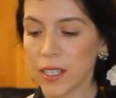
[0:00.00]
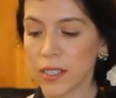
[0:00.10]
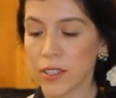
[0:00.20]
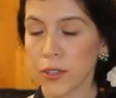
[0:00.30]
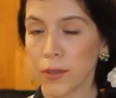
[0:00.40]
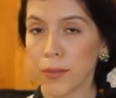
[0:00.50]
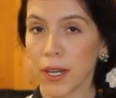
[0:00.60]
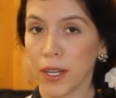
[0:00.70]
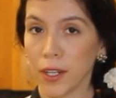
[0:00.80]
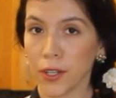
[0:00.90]
So the
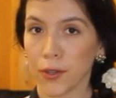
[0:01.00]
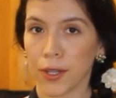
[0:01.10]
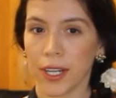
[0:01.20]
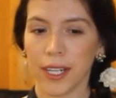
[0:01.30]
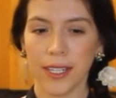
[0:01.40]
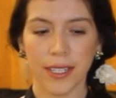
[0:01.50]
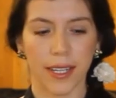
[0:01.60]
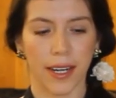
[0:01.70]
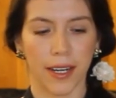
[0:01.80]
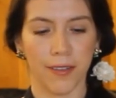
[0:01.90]
main ingredients
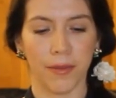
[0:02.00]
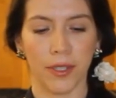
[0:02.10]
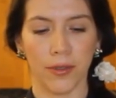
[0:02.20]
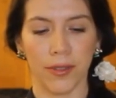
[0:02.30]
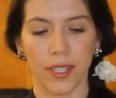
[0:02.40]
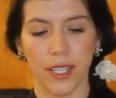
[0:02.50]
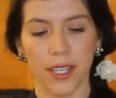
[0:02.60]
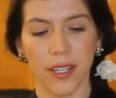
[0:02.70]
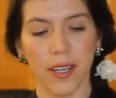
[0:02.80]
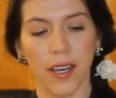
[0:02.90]
that I'm
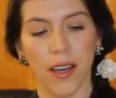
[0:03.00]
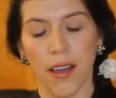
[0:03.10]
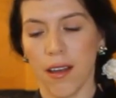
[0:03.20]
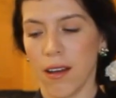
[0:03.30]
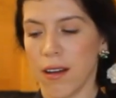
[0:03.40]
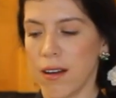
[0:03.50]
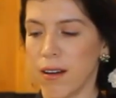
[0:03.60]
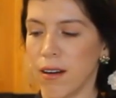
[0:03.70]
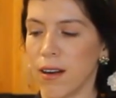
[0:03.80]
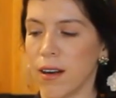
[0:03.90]
using
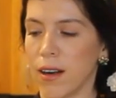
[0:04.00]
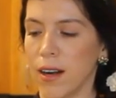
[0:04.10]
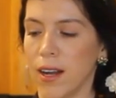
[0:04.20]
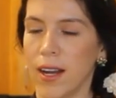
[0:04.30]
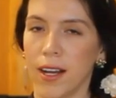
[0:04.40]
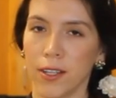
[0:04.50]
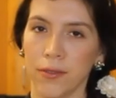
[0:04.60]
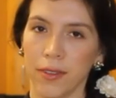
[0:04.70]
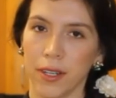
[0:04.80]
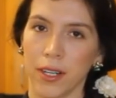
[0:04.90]
are Aloe
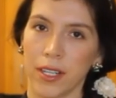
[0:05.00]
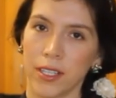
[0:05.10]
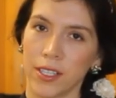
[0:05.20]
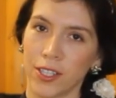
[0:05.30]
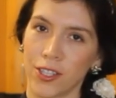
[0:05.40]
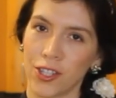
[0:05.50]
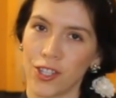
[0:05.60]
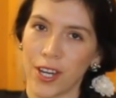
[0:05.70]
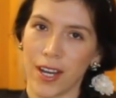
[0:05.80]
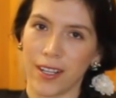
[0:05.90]
Vera
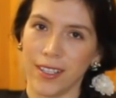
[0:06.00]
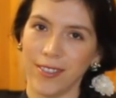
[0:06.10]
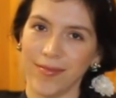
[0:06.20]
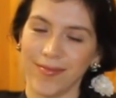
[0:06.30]
Gel,